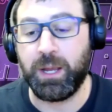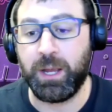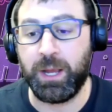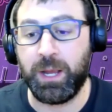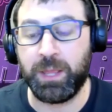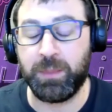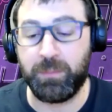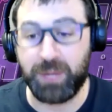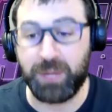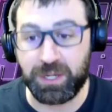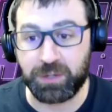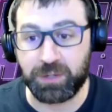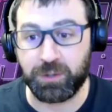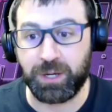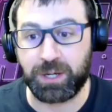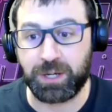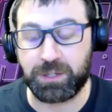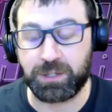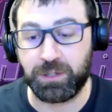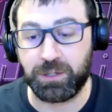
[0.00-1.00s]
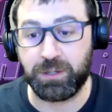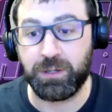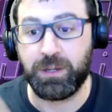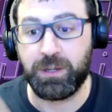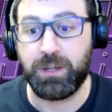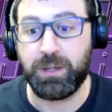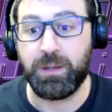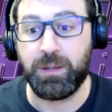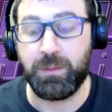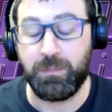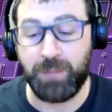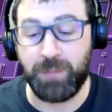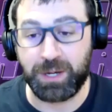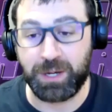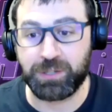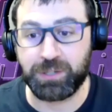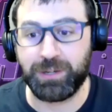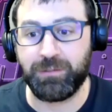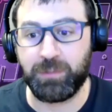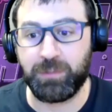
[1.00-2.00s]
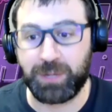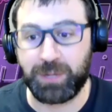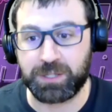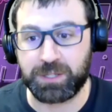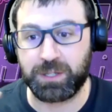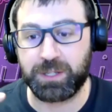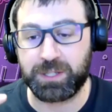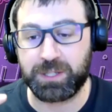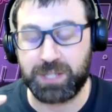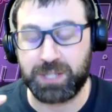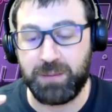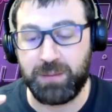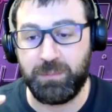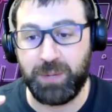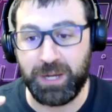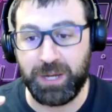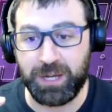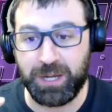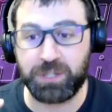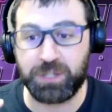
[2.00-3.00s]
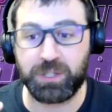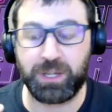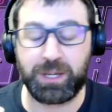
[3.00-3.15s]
and the meet director, make sure everybody's on the same page.